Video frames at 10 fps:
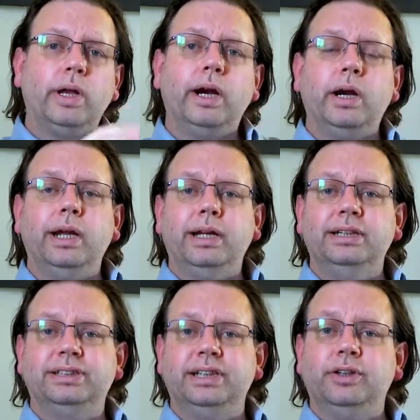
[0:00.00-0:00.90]
area
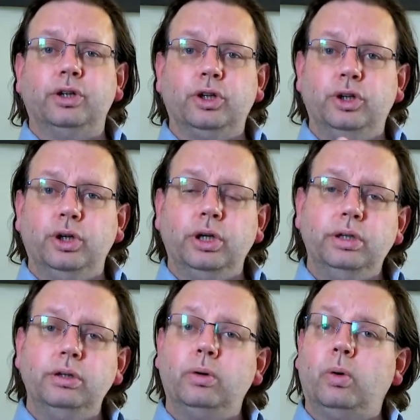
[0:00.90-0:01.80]
is either
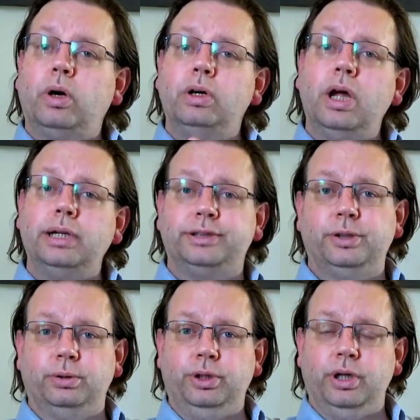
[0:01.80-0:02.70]
good or not
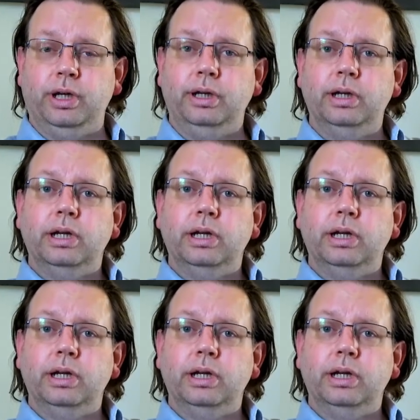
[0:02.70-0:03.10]
so good.